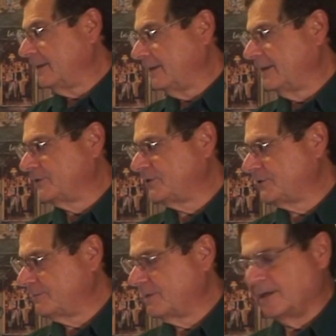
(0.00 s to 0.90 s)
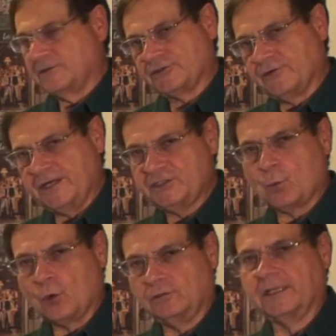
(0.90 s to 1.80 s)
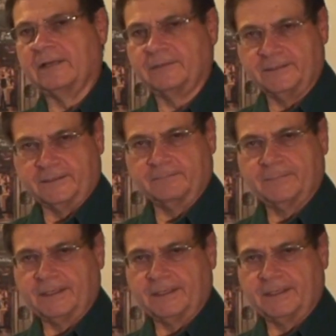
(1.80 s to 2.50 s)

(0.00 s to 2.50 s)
It's a strange world out there,